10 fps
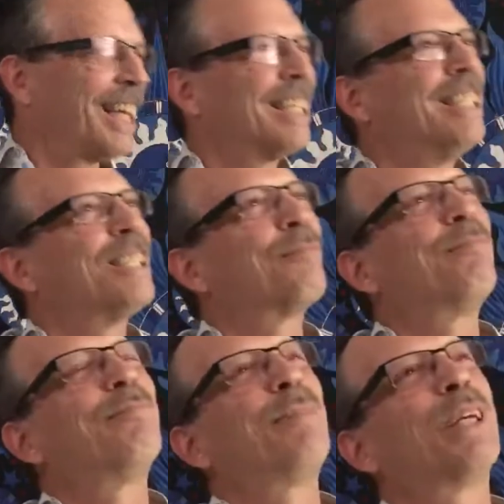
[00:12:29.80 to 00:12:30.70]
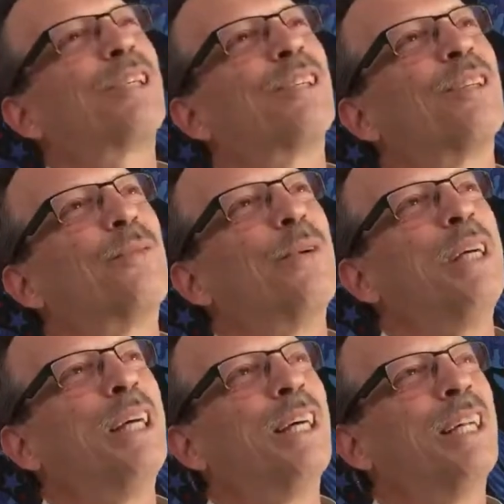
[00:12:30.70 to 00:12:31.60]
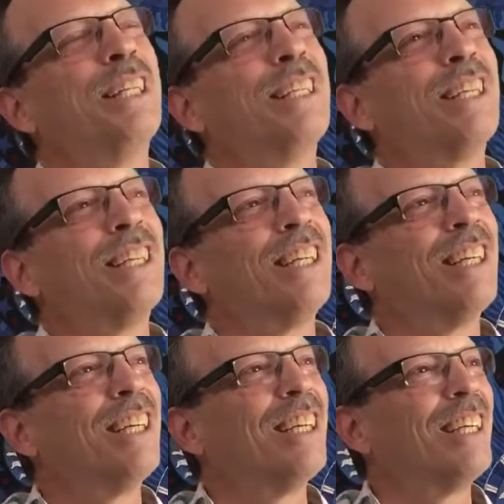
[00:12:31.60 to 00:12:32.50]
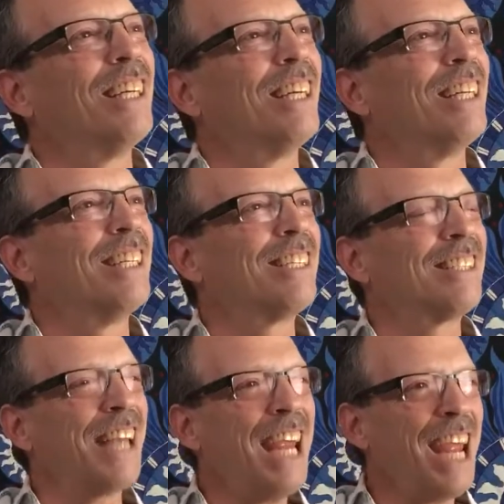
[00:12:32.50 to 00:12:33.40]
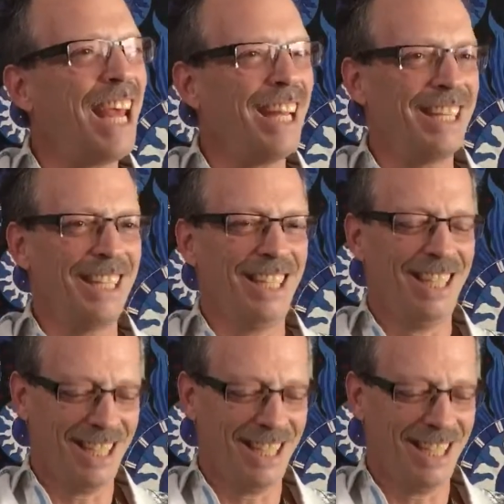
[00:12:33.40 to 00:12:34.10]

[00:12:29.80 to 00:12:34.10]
I could just picture the wind, the sand.